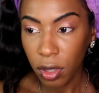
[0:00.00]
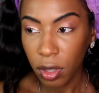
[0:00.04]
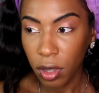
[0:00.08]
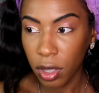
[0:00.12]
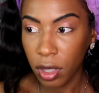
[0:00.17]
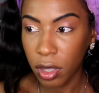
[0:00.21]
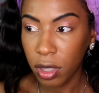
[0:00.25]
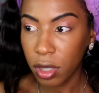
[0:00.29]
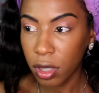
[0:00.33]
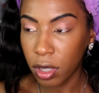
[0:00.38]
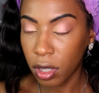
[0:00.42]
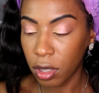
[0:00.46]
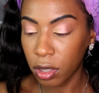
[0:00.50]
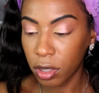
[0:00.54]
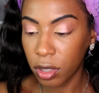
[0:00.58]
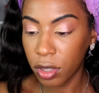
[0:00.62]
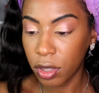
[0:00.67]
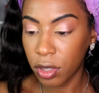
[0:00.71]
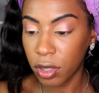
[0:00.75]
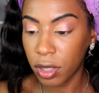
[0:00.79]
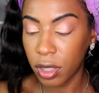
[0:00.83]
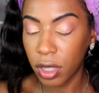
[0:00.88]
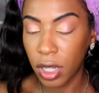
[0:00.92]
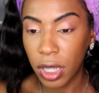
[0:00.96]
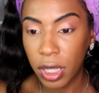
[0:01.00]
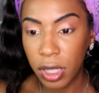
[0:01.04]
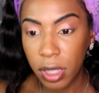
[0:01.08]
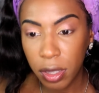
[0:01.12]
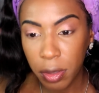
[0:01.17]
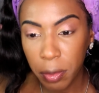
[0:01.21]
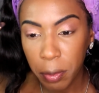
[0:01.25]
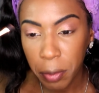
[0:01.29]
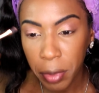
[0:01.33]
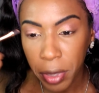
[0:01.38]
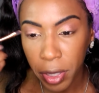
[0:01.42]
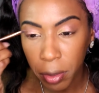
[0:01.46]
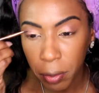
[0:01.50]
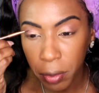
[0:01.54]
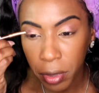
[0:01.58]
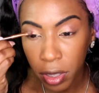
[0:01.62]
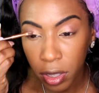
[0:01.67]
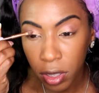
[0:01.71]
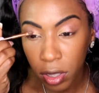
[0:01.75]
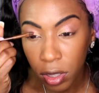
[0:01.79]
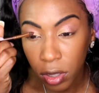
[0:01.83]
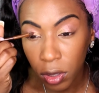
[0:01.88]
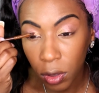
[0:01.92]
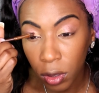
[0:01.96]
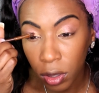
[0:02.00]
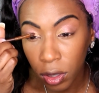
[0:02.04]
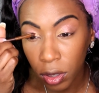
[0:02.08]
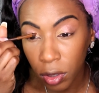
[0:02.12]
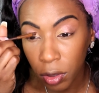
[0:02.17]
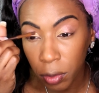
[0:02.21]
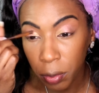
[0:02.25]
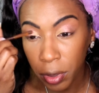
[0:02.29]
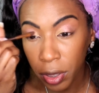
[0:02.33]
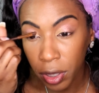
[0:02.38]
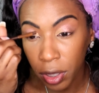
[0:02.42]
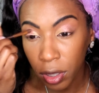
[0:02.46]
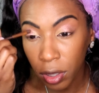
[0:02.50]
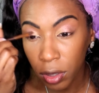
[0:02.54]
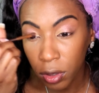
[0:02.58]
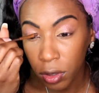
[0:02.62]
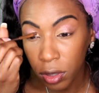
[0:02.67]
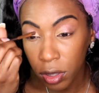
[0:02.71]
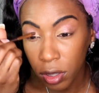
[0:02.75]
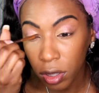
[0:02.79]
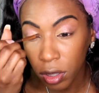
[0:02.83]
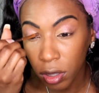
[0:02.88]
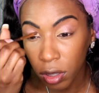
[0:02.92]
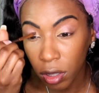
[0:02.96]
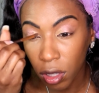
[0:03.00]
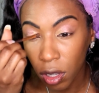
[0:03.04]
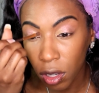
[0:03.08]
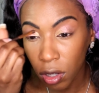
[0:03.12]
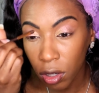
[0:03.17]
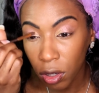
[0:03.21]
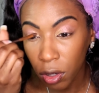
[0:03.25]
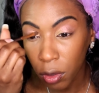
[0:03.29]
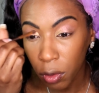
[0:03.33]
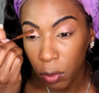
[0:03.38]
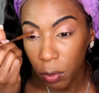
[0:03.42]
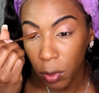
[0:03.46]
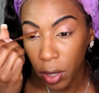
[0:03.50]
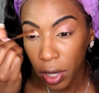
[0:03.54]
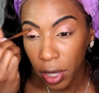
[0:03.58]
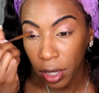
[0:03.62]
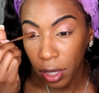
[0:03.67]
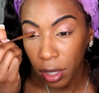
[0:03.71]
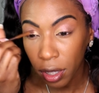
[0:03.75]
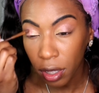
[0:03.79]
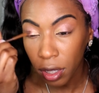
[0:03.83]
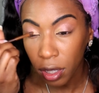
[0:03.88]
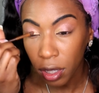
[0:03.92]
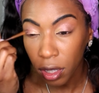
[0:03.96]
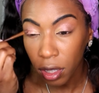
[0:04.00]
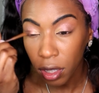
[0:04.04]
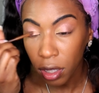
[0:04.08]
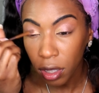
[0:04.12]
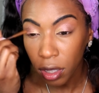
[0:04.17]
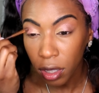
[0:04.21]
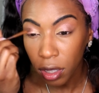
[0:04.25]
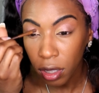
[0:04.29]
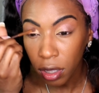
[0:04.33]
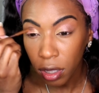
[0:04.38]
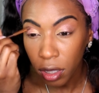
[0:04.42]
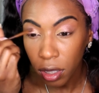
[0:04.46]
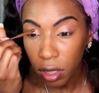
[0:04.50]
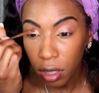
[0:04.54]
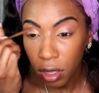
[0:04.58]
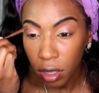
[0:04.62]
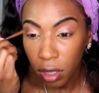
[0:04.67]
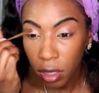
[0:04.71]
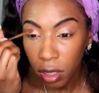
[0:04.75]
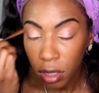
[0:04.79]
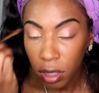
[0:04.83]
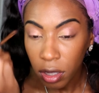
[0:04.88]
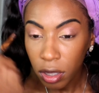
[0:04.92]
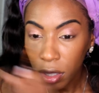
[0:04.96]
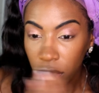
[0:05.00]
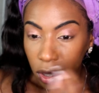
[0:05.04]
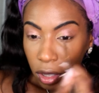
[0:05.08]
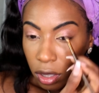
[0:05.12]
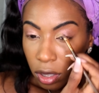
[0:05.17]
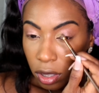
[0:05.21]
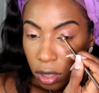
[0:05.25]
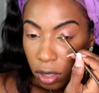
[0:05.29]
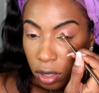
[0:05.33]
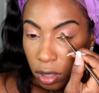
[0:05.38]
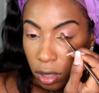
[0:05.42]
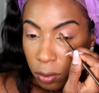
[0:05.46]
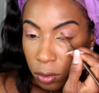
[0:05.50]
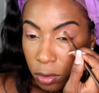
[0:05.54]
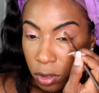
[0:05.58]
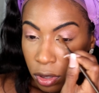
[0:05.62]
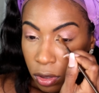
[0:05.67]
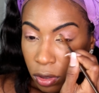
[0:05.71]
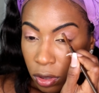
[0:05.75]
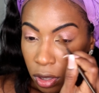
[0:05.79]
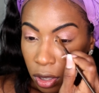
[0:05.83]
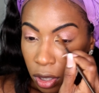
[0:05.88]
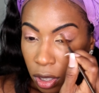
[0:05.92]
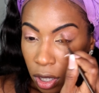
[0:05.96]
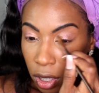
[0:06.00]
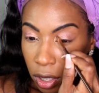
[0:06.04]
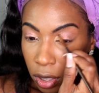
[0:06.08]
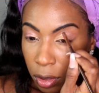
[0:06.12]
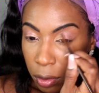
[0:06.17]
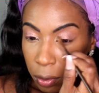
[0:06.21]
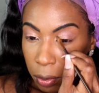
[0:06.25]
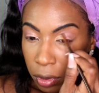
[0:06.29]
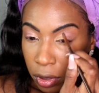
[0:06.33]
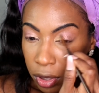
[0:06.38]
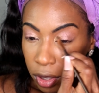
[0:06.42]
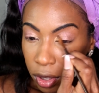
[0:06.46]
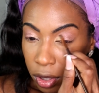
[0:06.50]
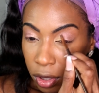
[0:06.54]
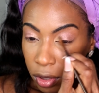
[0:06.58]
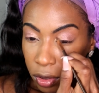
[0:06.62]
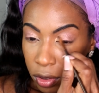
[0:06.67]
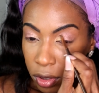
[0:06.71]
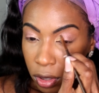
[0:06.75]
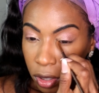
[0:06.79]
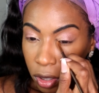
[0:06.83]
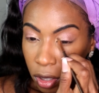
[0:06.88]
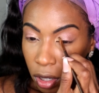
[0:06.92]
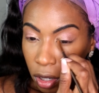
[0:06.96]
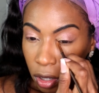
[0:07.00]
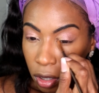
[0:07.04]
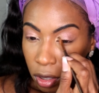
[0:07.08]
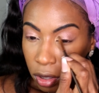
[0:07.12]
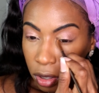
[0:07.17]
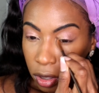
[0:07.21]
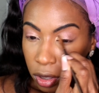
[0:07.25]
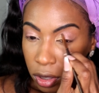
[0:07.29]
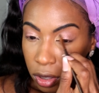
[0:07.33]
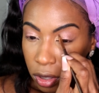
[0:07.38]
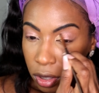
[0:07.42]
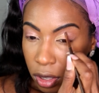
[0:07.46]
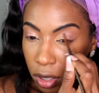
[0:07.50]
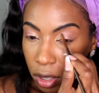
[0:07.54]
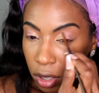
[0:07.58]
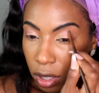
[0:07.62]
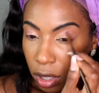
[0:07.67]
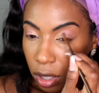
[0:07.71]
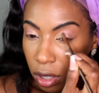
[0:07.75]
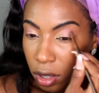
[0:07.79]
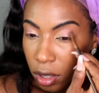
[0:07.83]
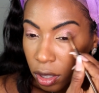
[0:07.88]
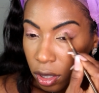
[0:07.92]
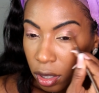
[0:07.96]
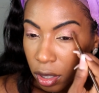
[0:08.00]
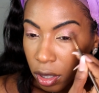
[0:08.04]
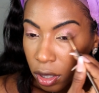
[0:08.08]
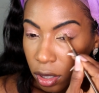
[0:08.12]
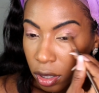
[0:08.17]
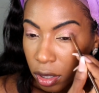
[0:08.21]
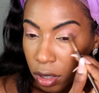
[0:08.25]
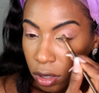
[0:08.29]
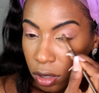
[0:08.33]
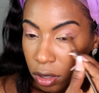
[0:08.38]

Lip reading: These colors are nice and pigmented, so a little bit goes a long way. And I'm just going to kind of blend those all in together